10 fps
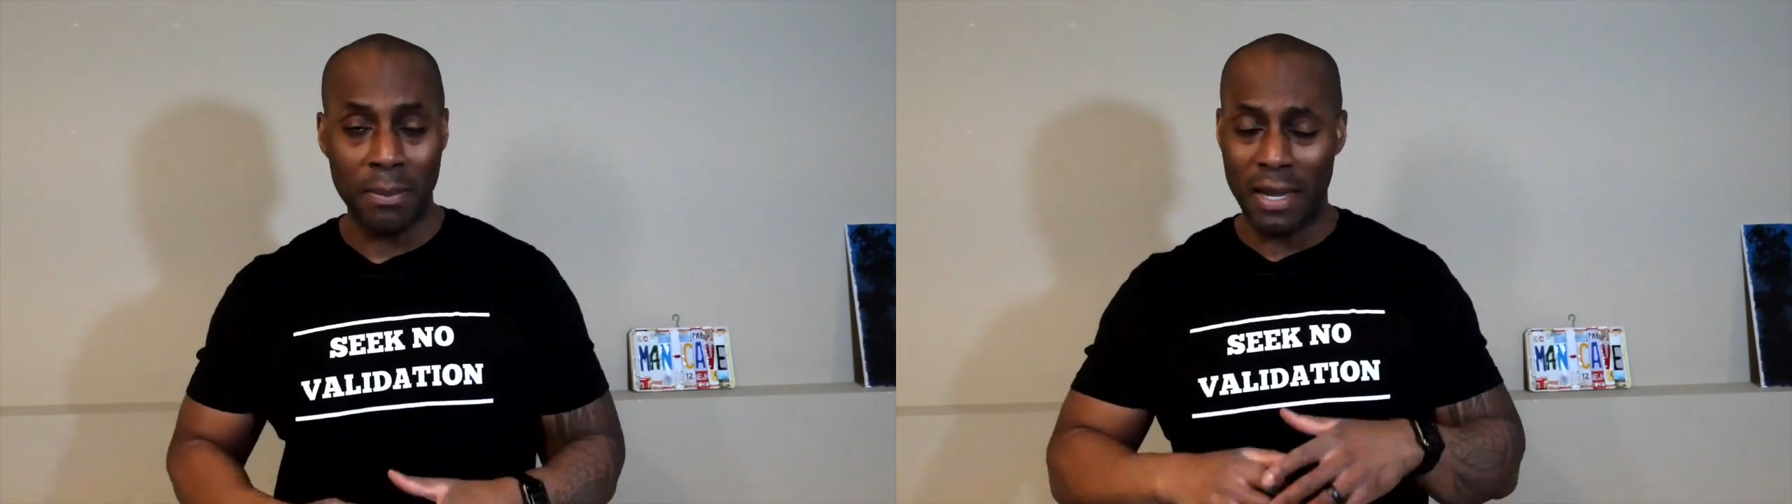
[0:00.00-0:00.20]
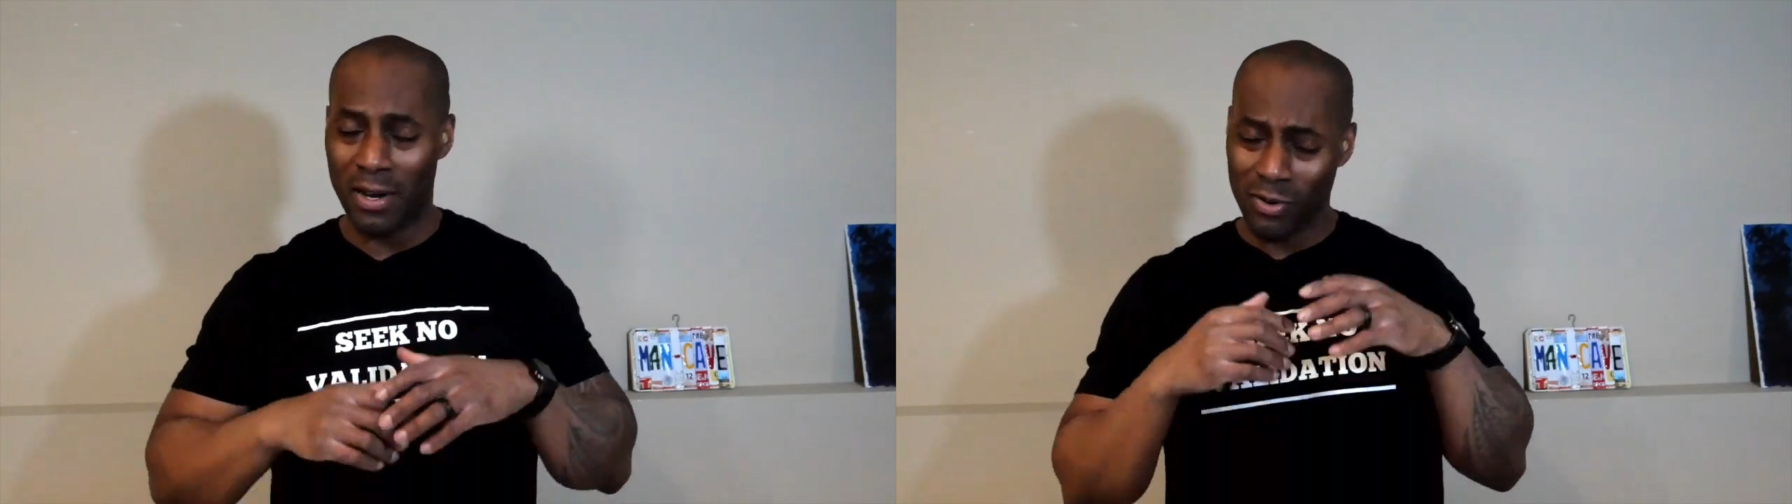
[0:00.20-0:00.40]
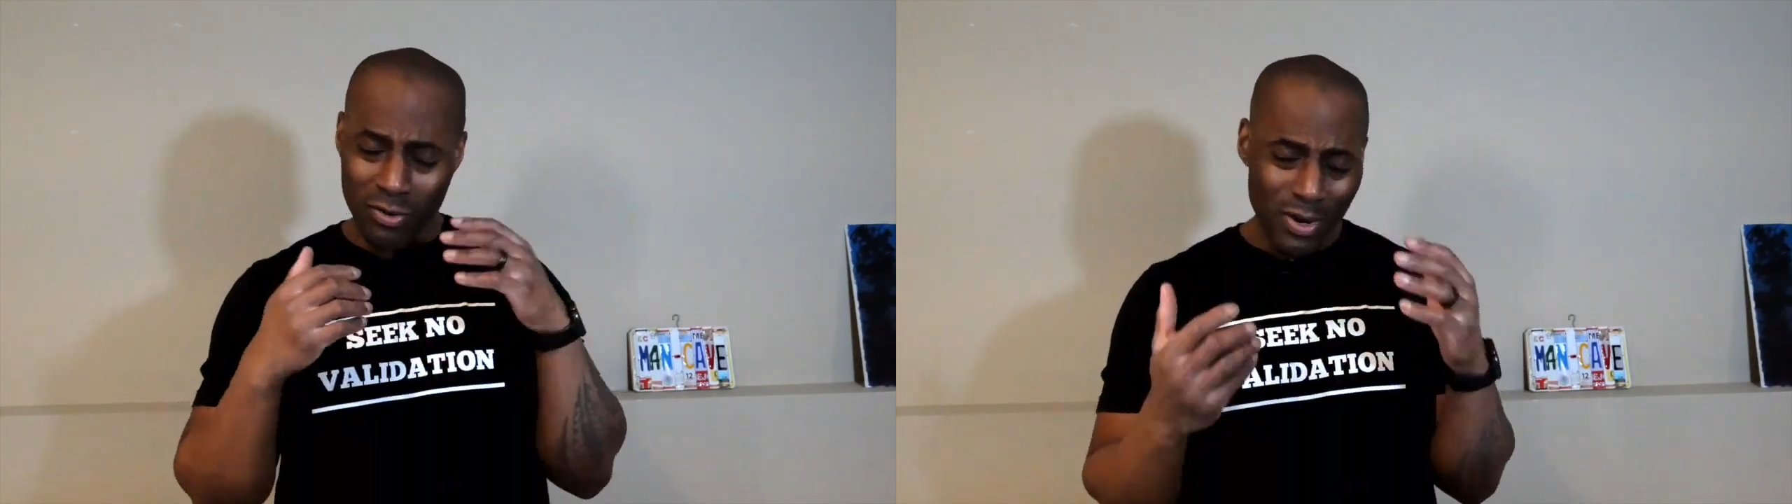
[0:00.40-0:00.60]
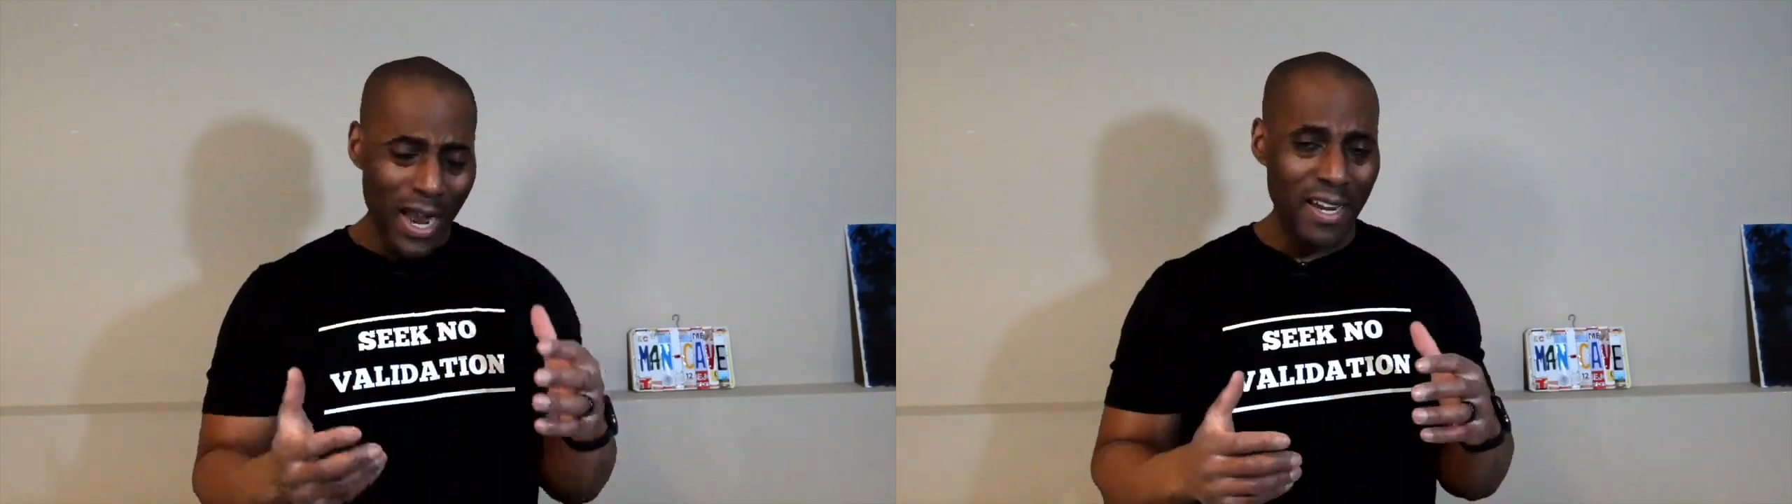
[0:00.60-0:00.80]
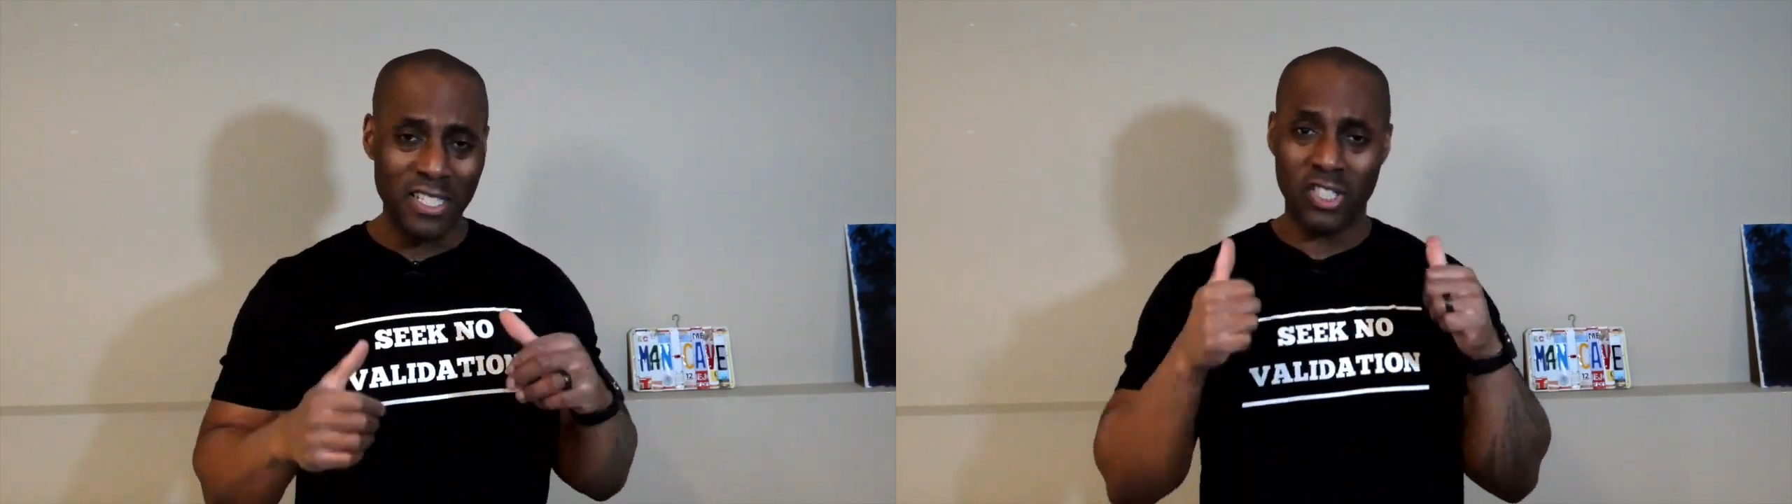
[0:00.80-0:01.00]
I'm like,
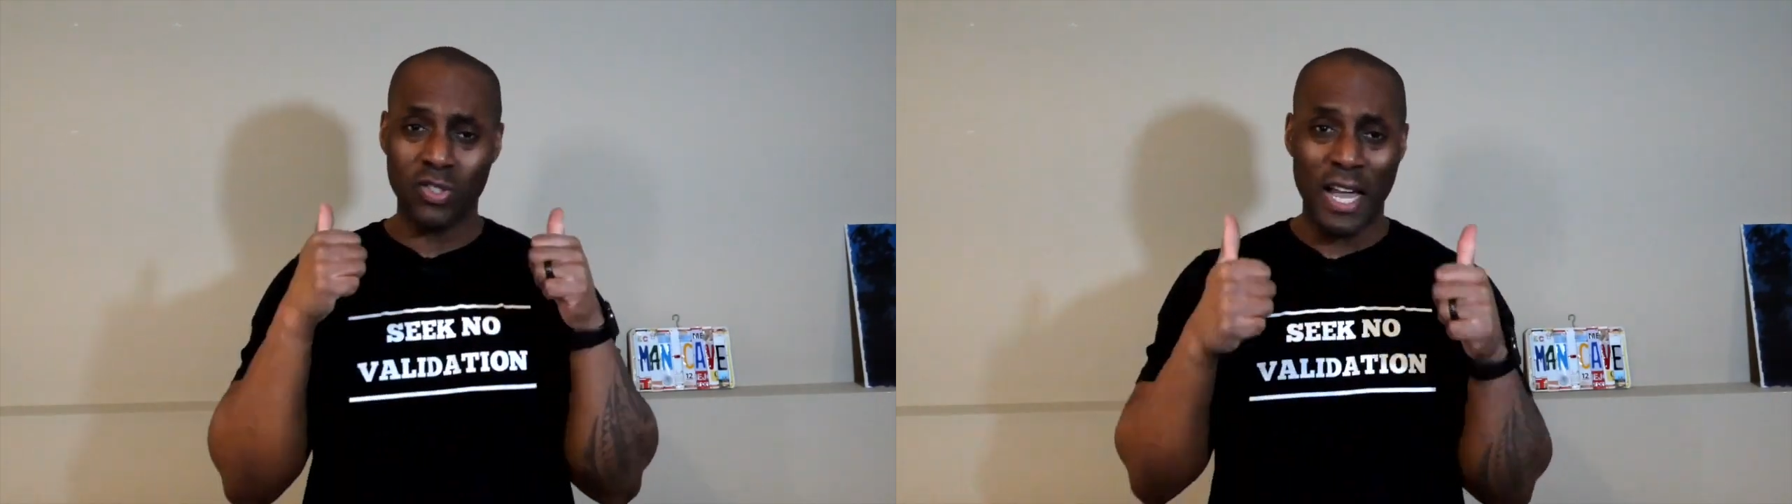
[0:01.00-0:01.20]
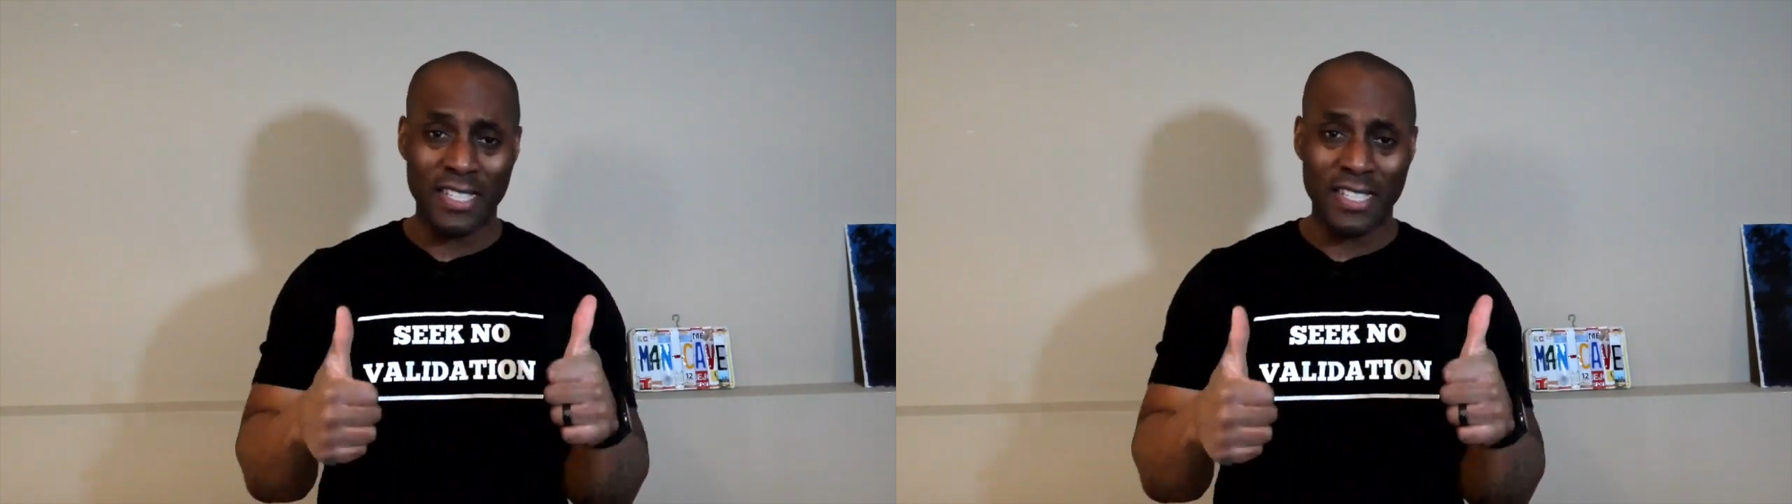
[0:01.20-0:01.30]
great, this is